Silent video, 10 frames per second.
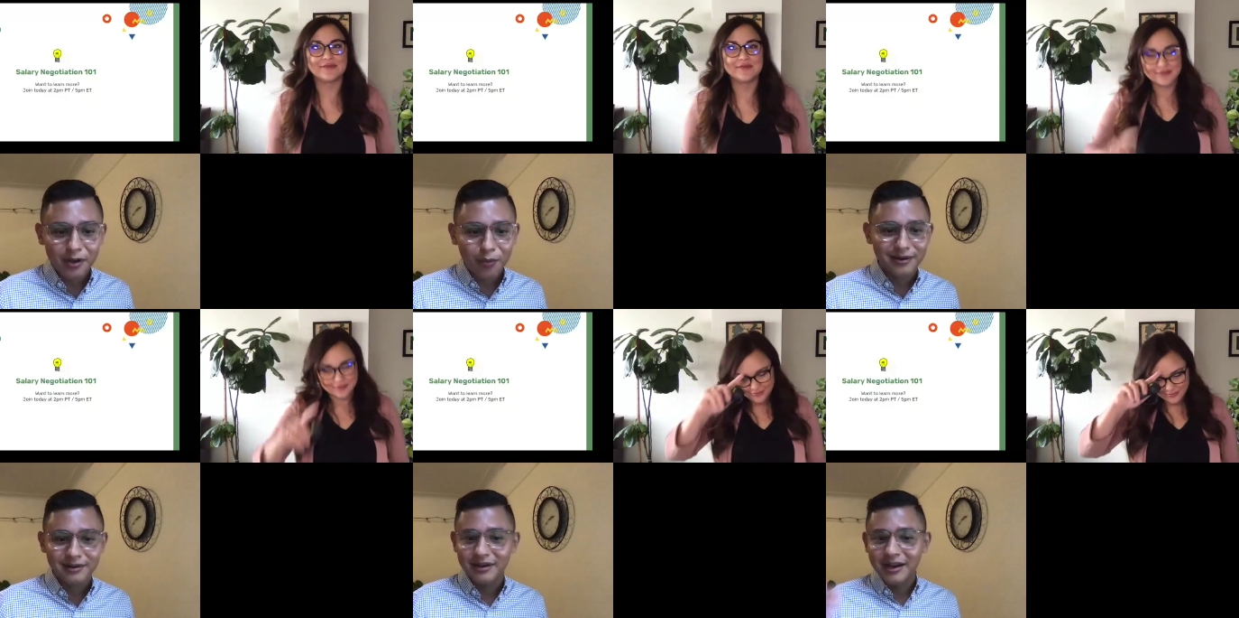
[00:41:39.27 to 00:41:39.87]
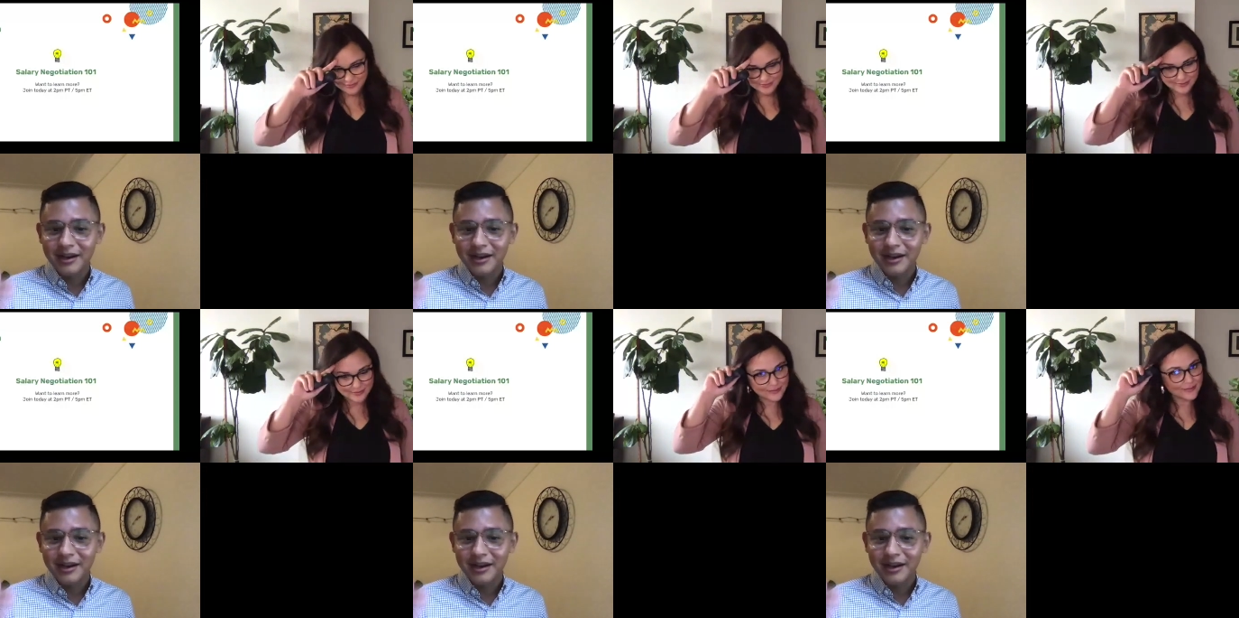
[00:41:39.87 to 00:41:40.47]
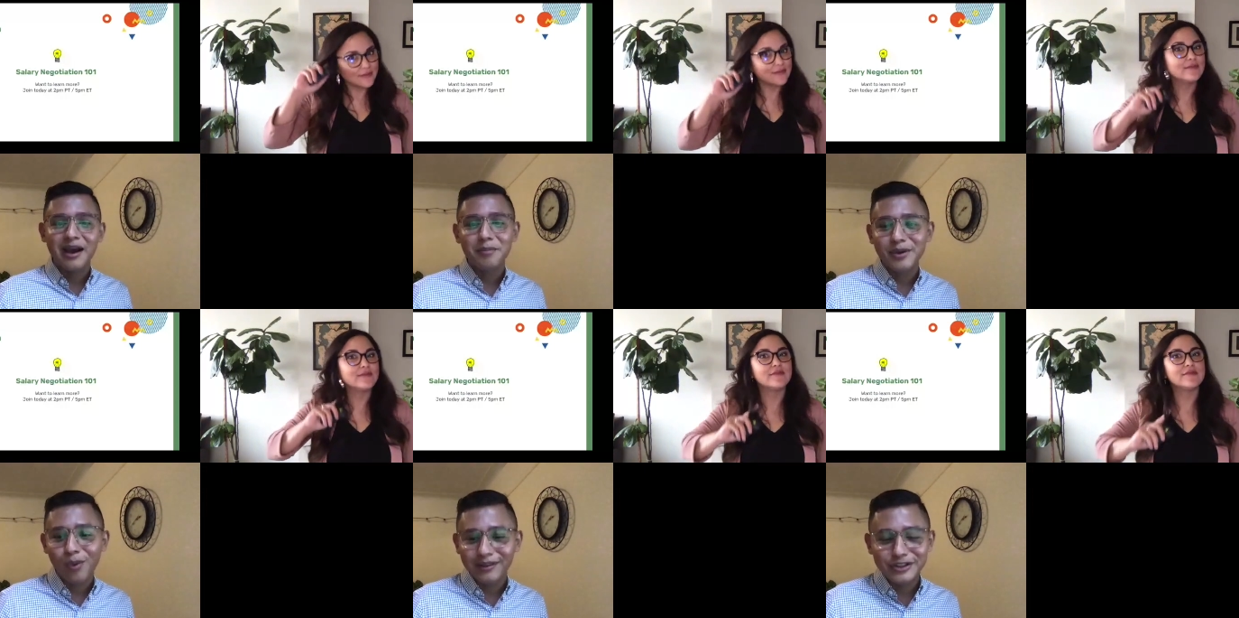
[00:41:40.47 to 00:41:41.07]
Speaker 1: where they might not
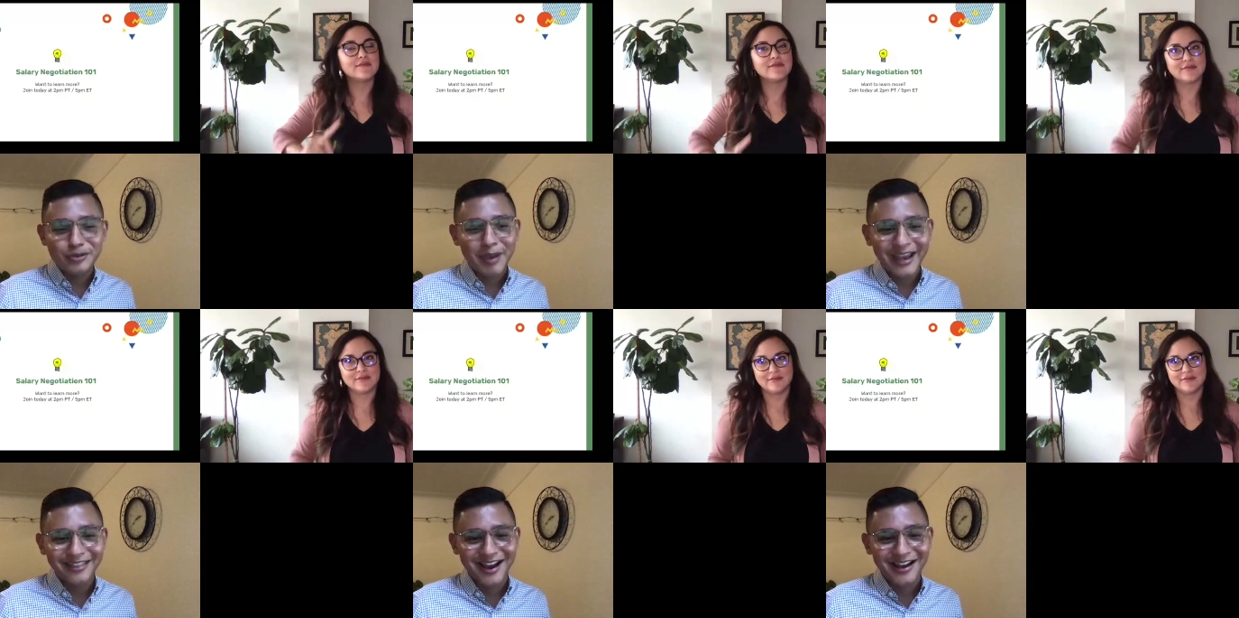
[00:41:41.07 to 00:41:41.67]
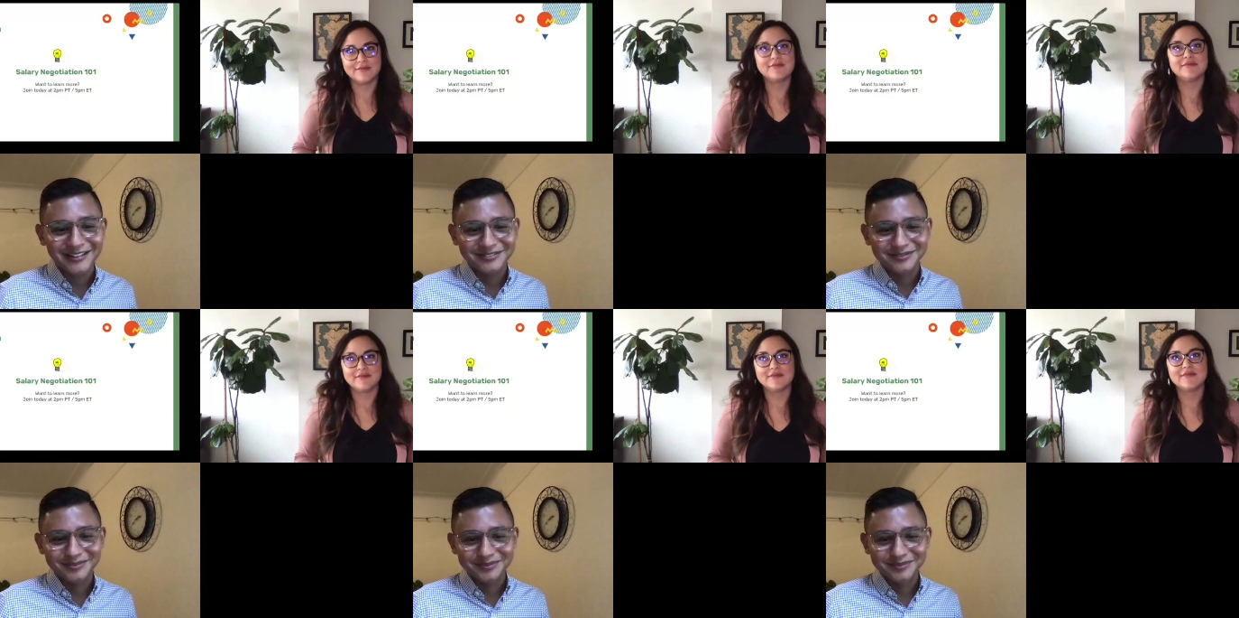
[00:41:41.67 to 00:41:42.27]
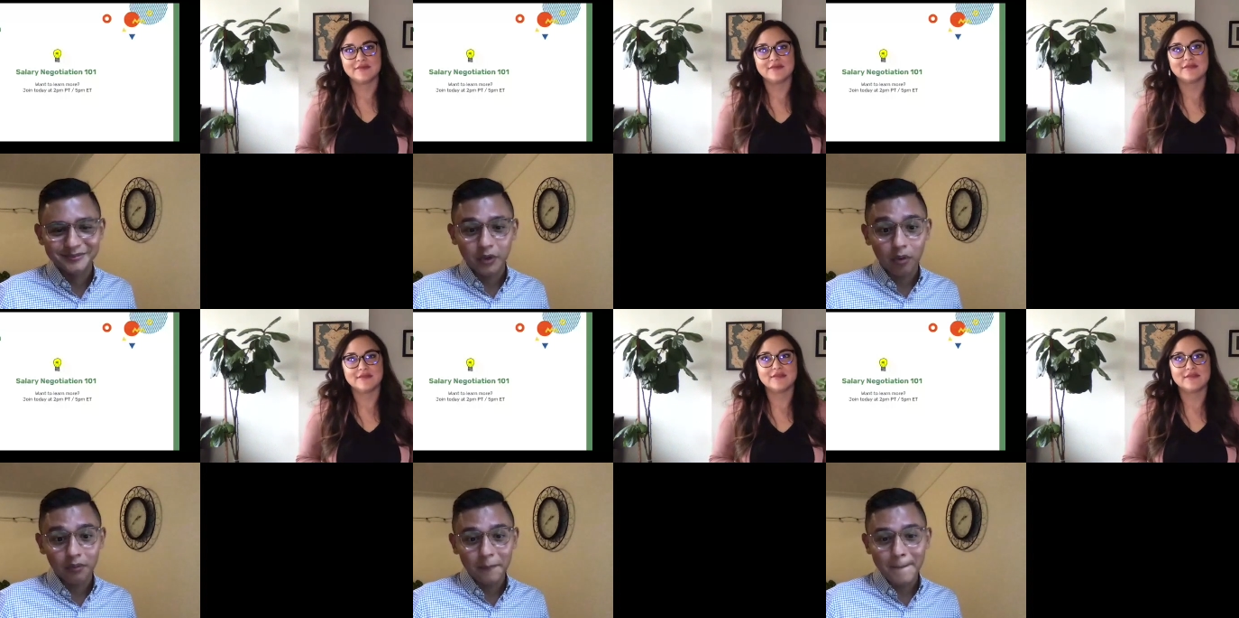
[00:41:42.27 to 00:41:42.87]
be willing to pay that?
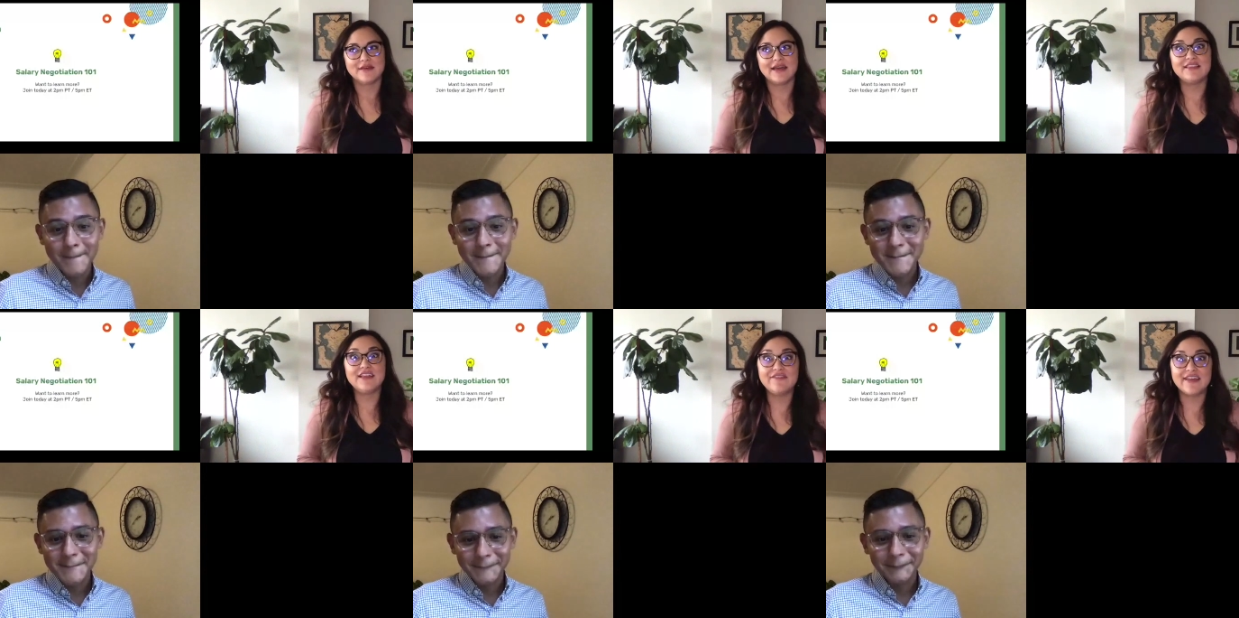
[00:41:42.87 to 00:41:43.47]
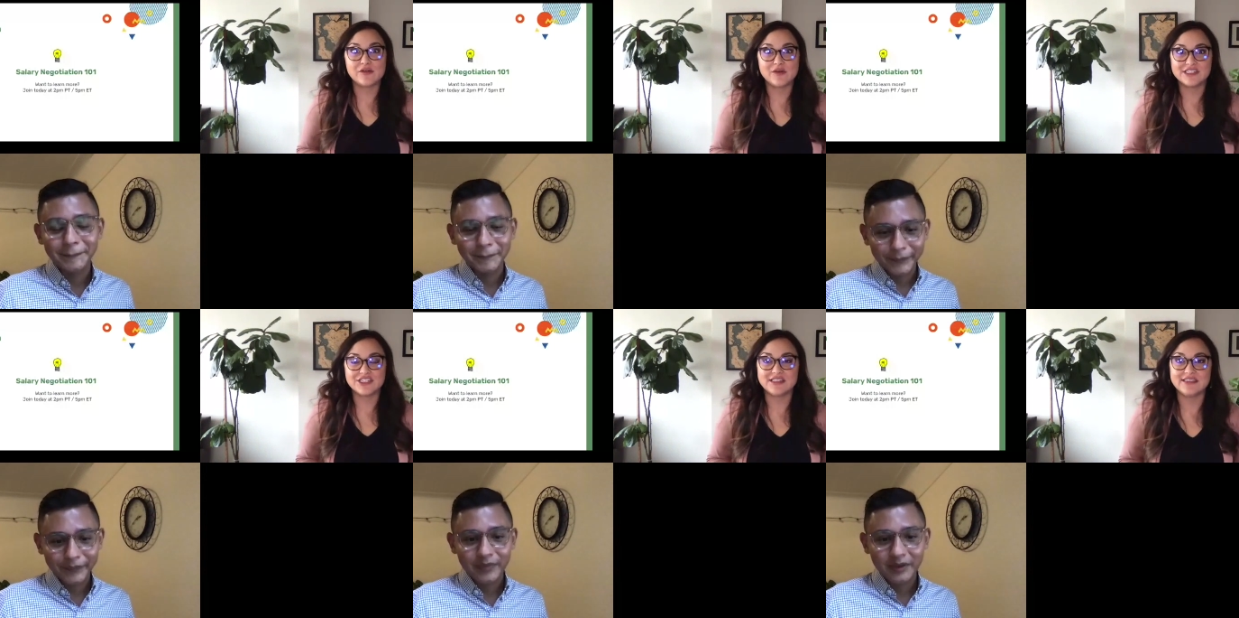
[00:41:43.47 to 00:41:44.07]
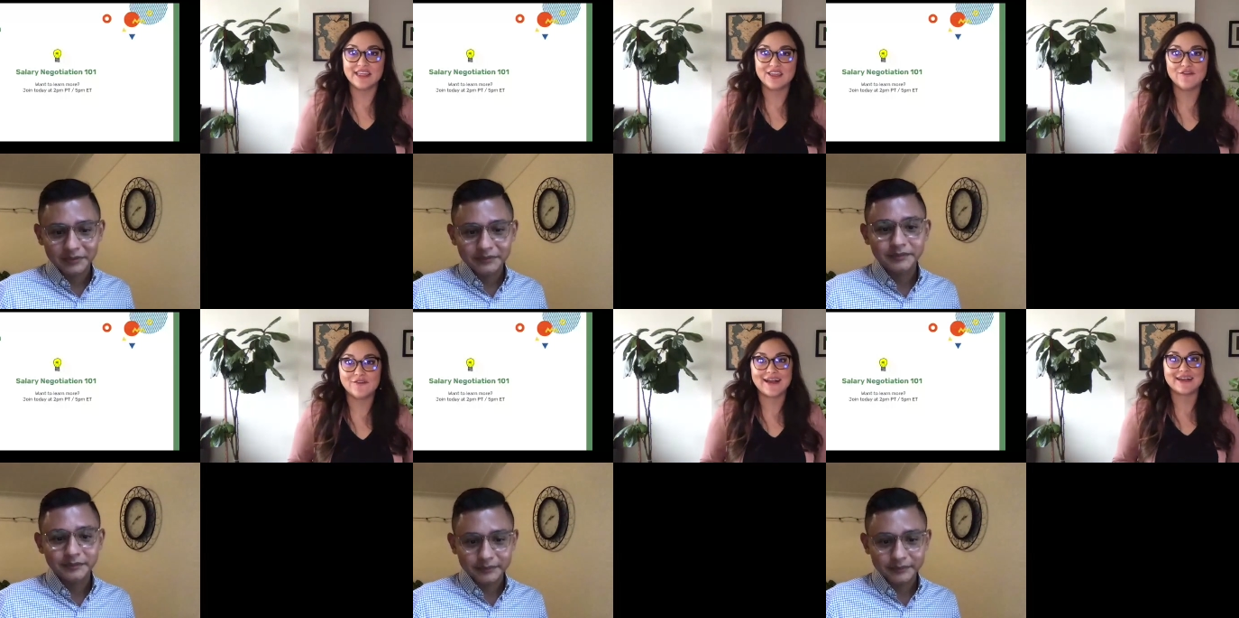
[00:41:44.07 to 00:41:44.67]
Speaker 2: I love that question. Thank you
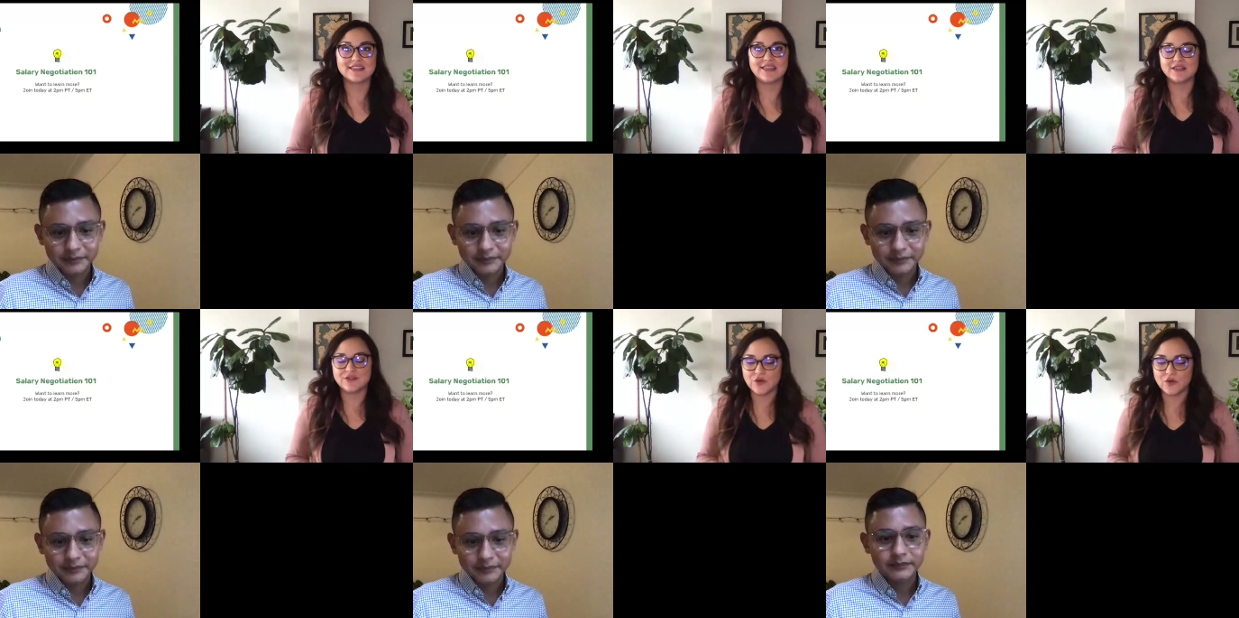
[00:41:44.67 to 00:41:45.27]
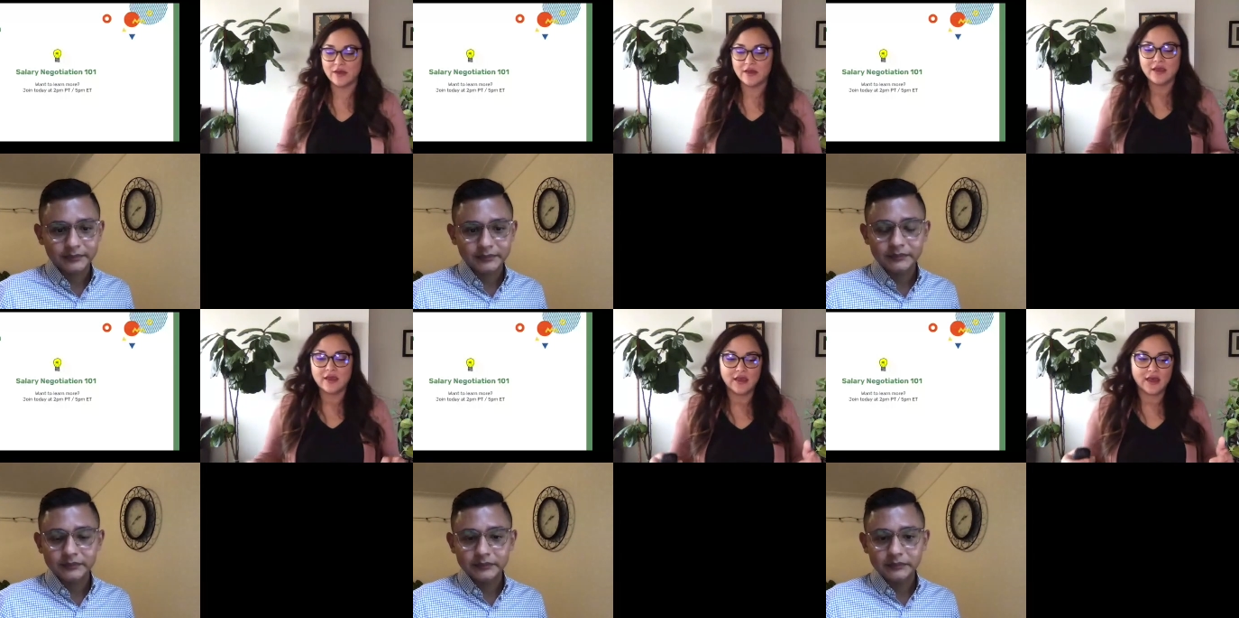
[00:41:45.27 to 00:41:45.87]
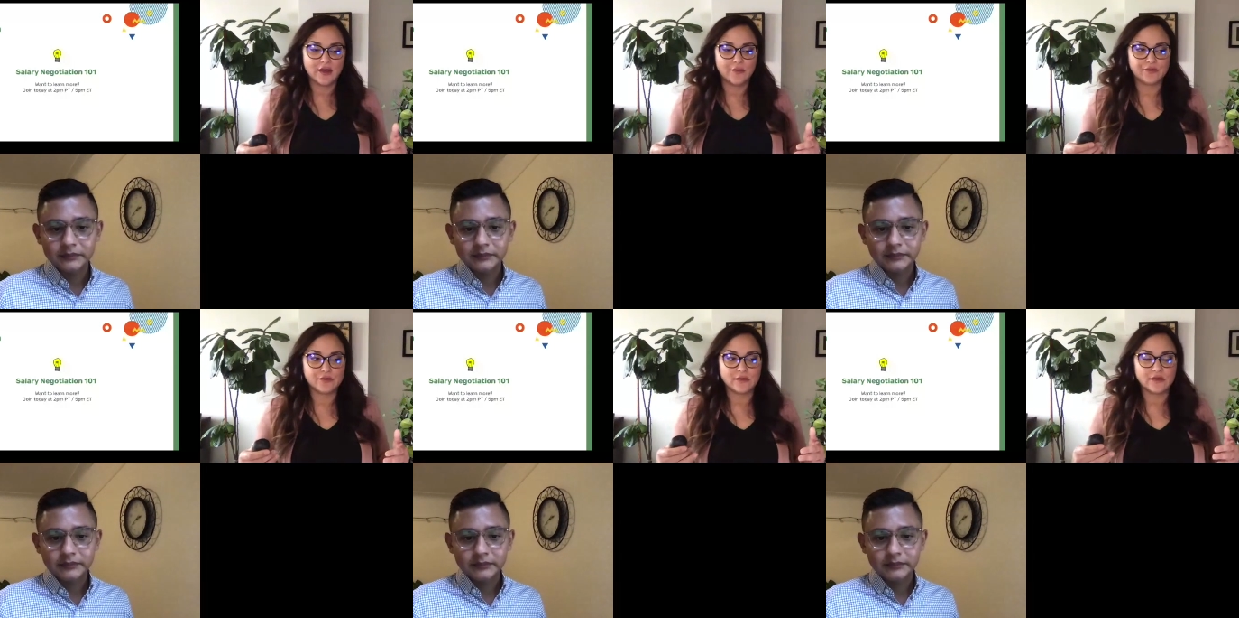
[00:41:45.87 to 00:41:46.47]
for asking. So, um,